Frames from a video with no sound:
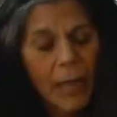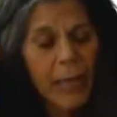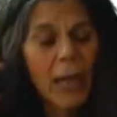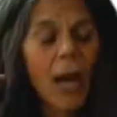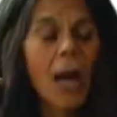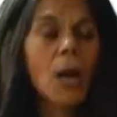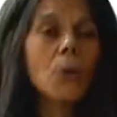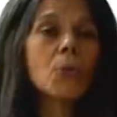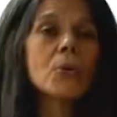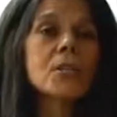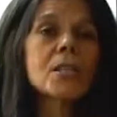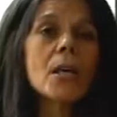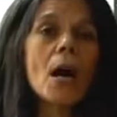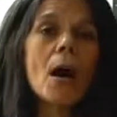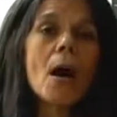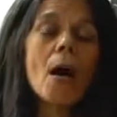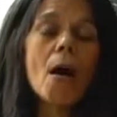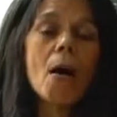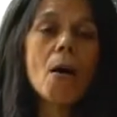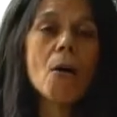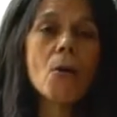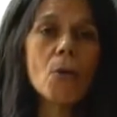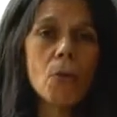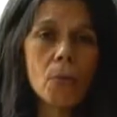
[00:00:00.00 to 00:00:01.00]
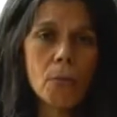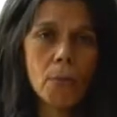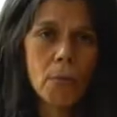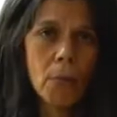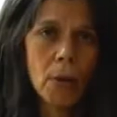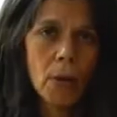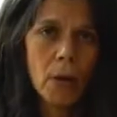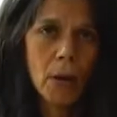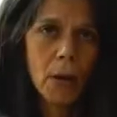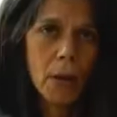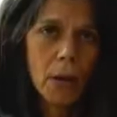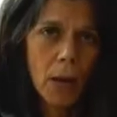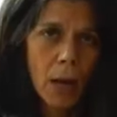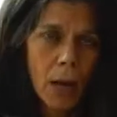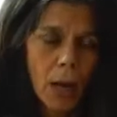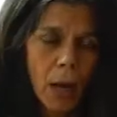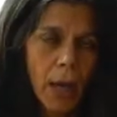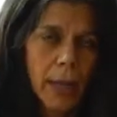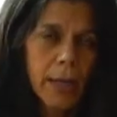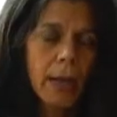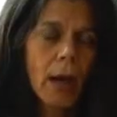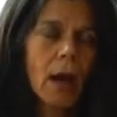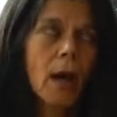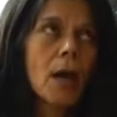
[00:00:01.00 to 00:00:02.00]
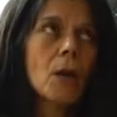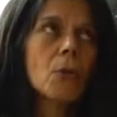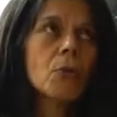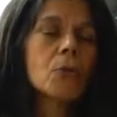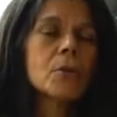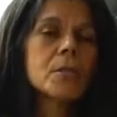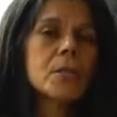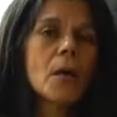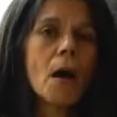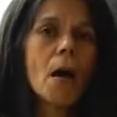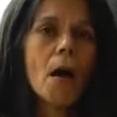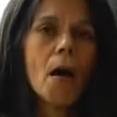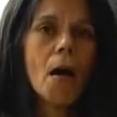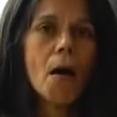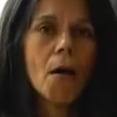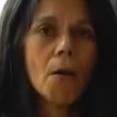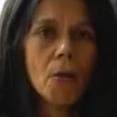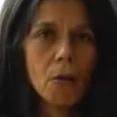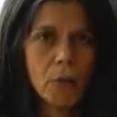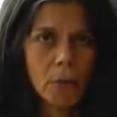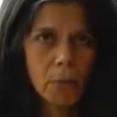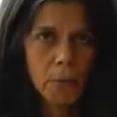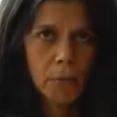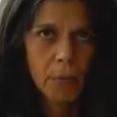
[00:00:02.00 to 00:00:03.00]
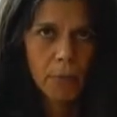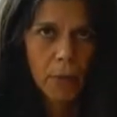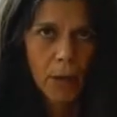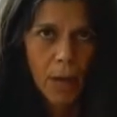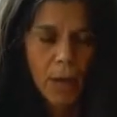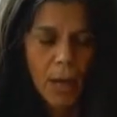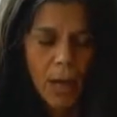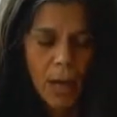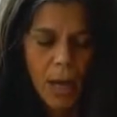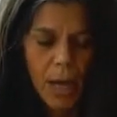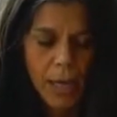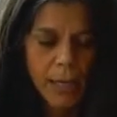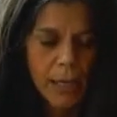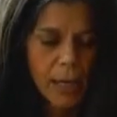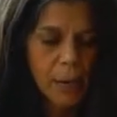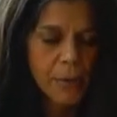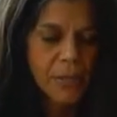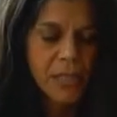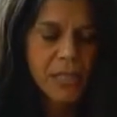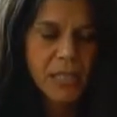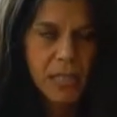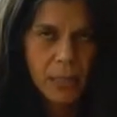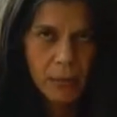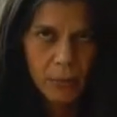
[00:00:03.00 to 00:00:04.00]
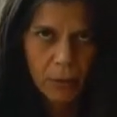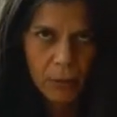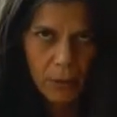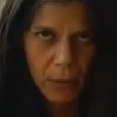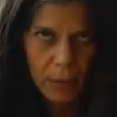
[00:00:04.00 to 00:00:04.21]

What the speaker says: like I was home. And I was this little